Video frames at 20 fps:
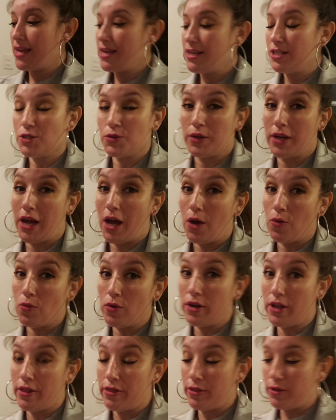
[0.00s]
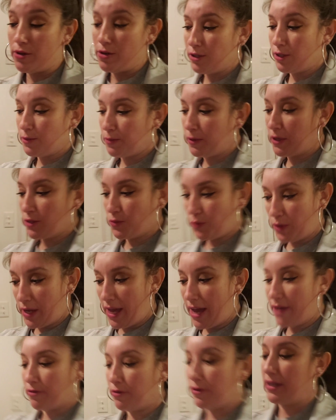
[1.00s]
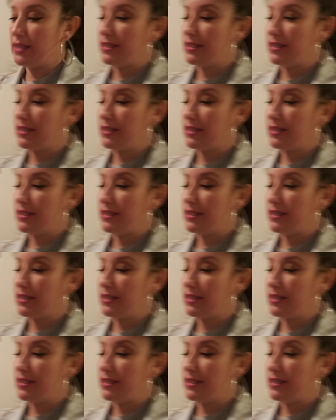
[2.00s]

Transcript: So we got one of those because we have already